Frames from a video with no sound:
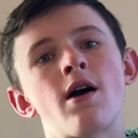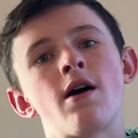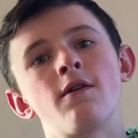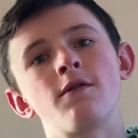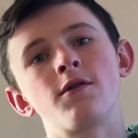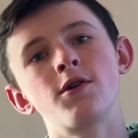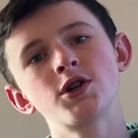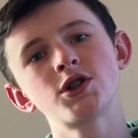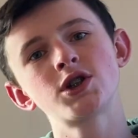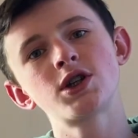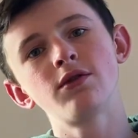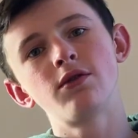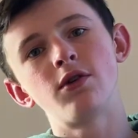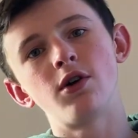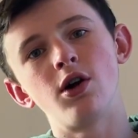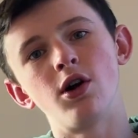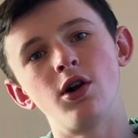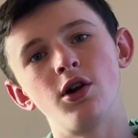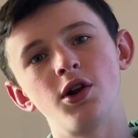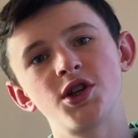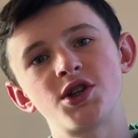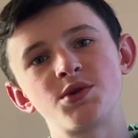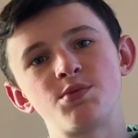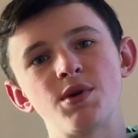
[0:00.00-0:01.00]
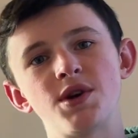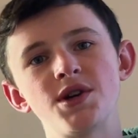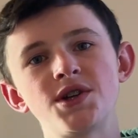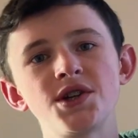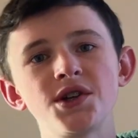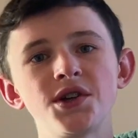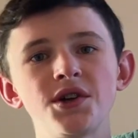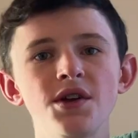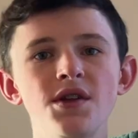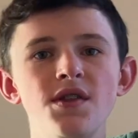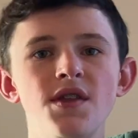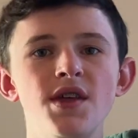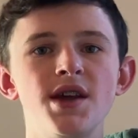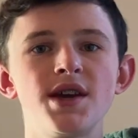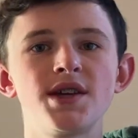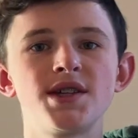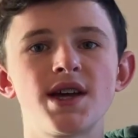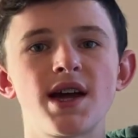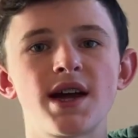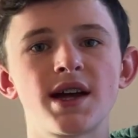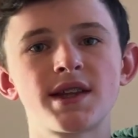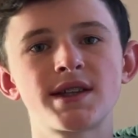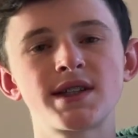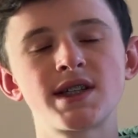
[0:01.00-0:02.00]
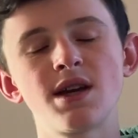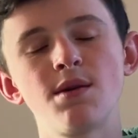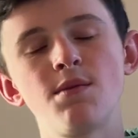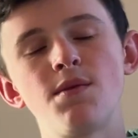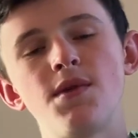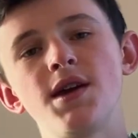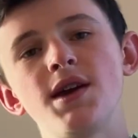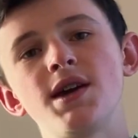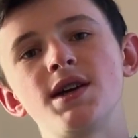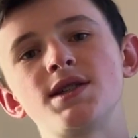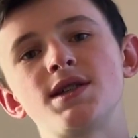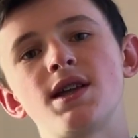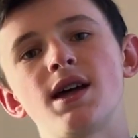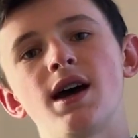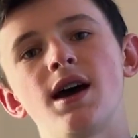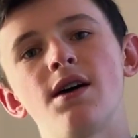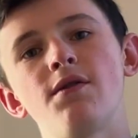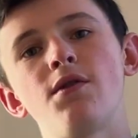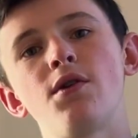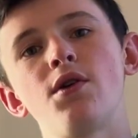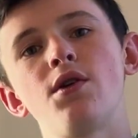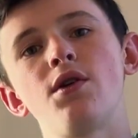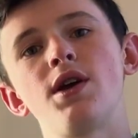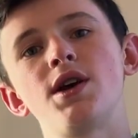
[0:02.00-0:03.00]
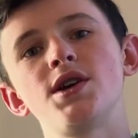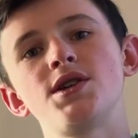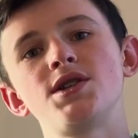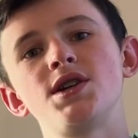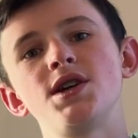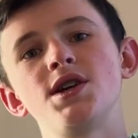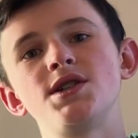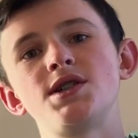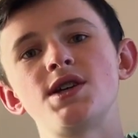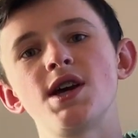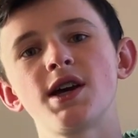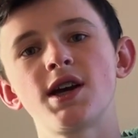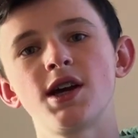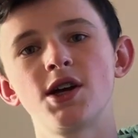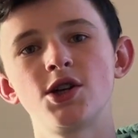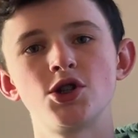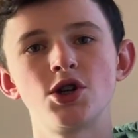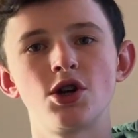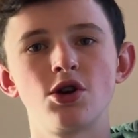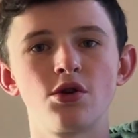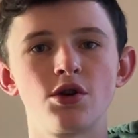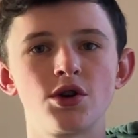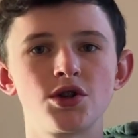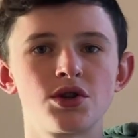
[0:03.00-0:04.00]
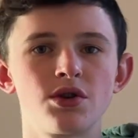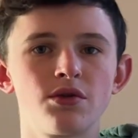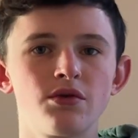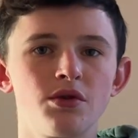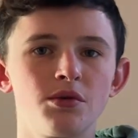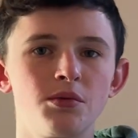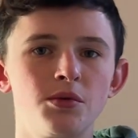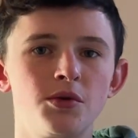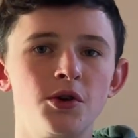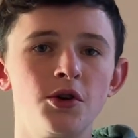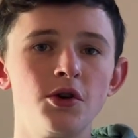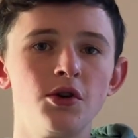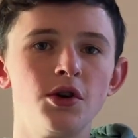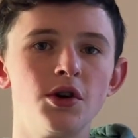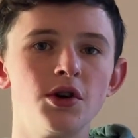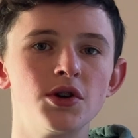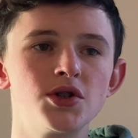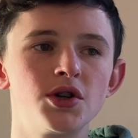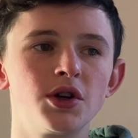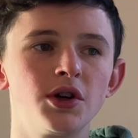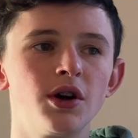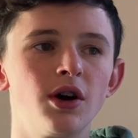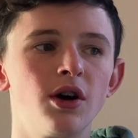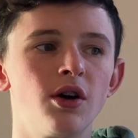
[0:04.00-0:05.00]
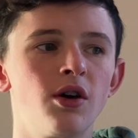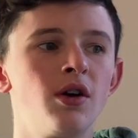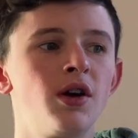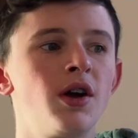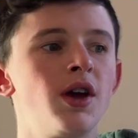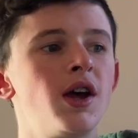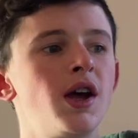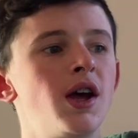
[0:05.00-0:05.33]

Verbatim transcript: First of all, it's basically the exact same thing as the iPhone SE second generation from two years ago,